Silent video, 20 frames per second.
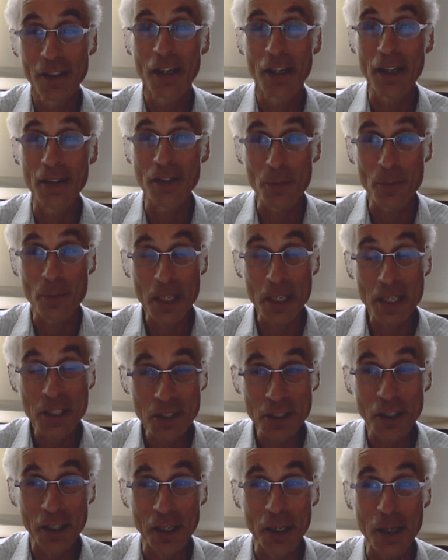In the
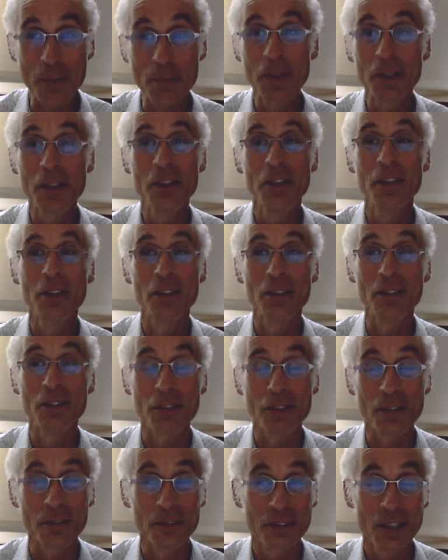meantime,
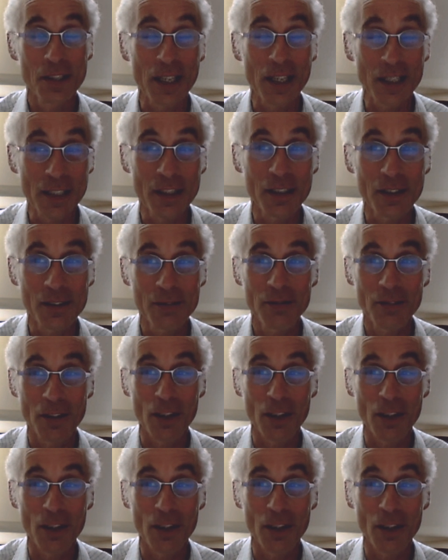taking